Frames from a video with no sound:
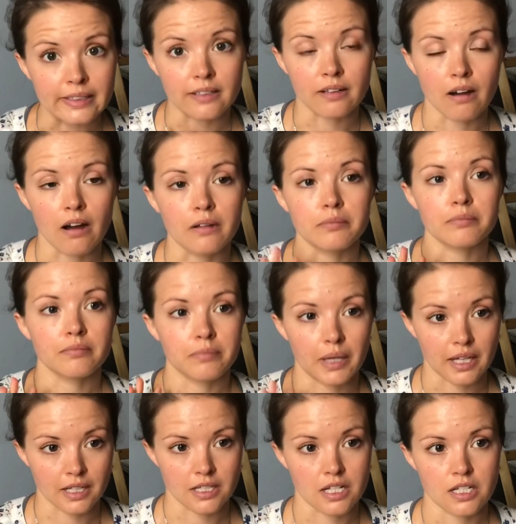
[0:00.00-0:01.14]
not paying
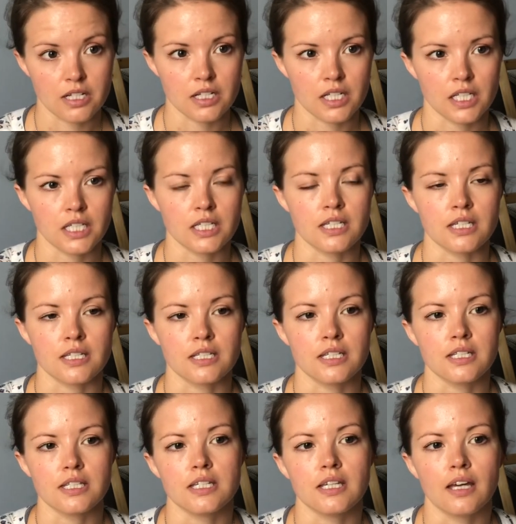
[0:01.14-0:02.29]
attention to
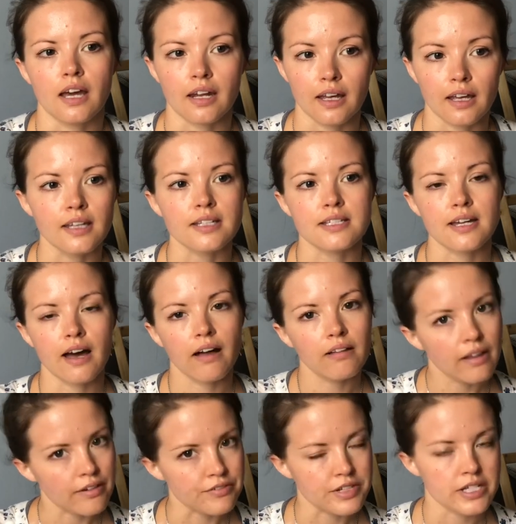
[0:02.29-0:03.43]
consistency, and I can tell
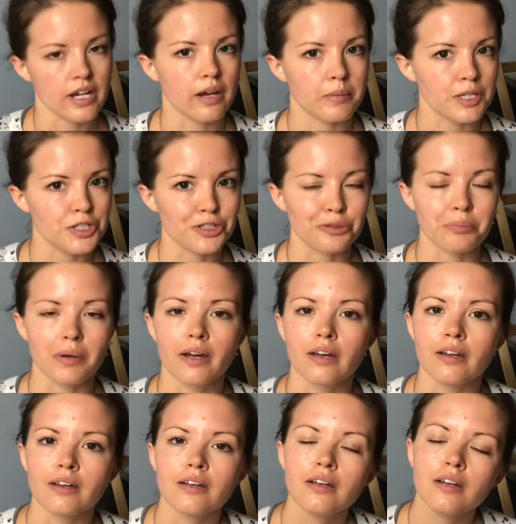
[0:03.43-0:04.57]
every time I do my
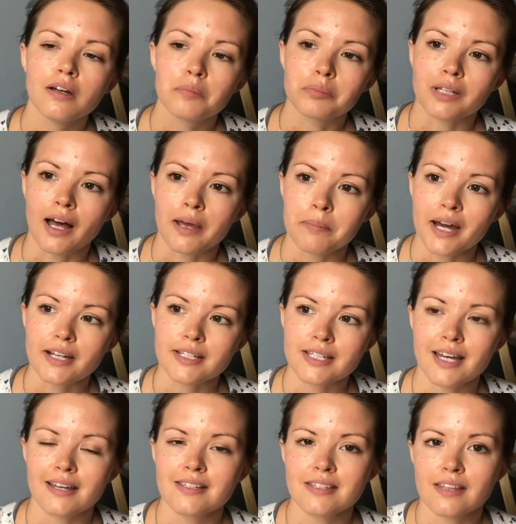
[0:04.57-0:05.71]
ply back
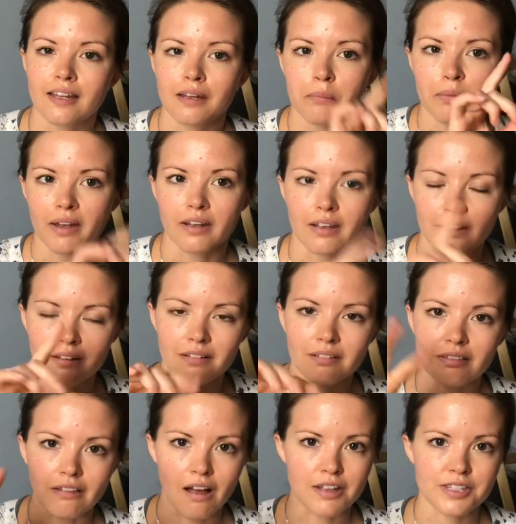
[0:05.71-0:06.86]
test that I'm getting
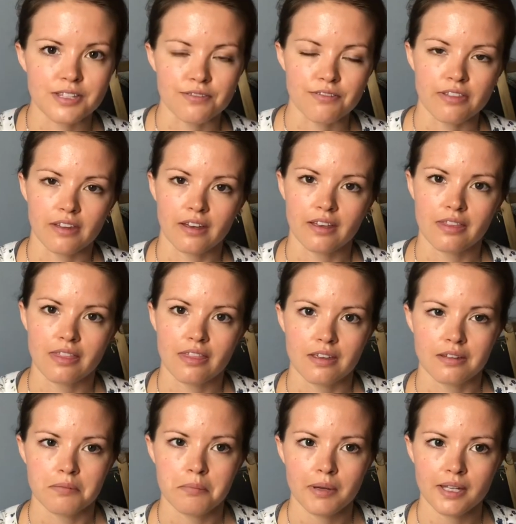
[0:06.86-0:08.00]
lots of thick and
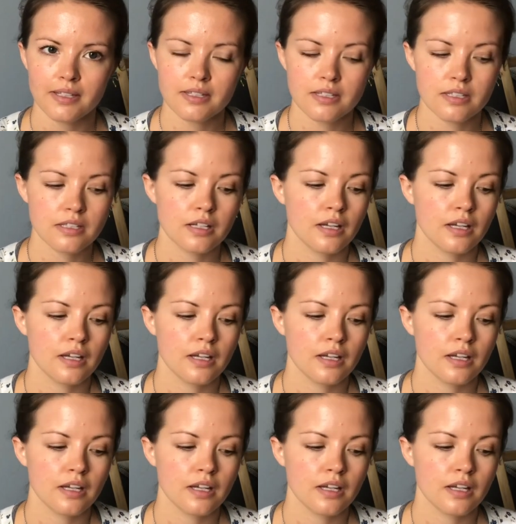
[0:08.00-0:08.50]
thin bits.